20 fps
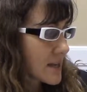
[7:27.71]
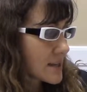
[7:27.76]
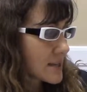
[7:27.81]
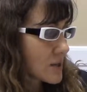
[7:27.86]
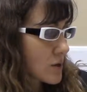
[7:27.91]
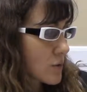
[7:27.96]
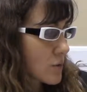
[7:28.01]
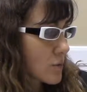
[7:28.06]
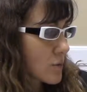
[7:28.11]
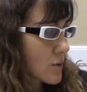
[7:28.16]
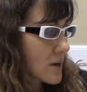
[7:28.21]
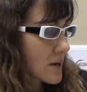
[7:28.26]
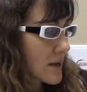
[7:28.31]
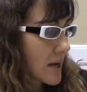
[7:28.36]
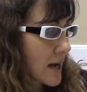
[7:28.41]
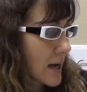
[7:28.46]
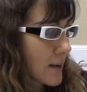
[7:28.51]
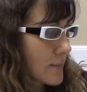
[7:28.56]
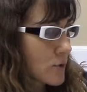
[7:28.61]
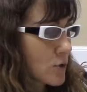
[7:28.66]
so
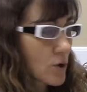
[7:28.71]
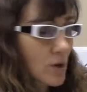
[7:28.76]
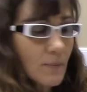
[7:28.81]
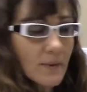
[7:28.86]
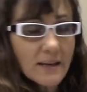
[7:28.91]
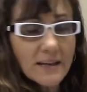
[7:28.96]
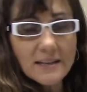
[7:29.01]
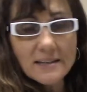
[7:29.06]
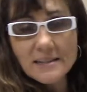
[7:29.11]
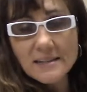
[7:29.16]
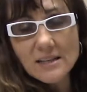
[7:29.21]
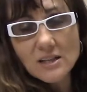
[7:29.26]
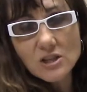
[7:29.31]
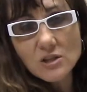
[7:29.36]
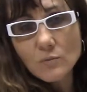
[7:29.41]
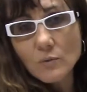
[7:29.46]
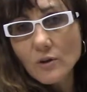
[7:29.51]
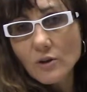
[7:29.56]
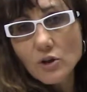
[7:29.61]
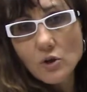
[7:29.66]
you can make a
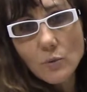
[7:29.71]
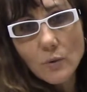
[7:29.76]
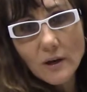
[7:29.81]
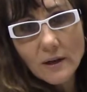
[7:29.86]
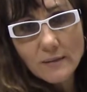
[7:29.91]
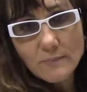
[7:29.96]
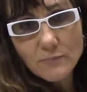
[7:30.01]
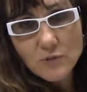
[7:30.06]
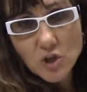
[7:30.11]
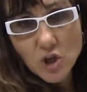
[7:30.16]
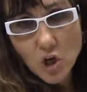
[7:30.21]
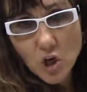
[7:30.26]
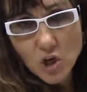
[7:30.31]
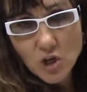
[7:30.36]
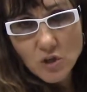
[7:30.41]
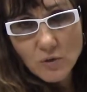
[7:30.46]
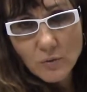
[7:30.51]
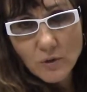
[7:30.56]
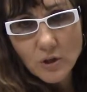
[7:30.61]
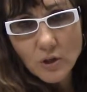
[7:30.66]
decision whether you want to
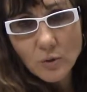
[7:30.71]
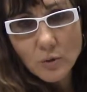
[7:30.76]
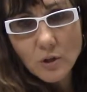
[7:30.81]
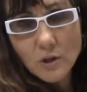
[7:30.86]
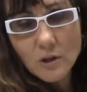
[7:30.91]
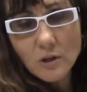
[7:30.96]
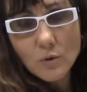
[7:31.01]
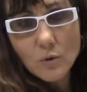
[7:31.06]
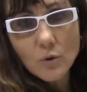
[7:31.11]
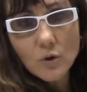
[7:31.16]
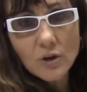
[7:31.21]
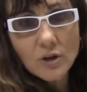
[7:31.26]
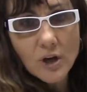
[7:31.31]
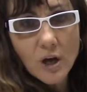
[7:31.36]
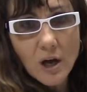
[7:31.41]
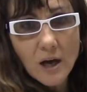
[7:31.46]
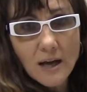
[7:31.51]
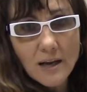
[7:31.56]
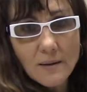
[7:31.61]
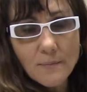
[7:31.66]
charge a renewal or
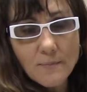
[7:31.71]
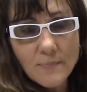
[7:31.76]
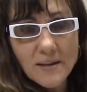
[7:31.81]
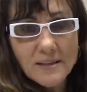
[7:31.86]
not.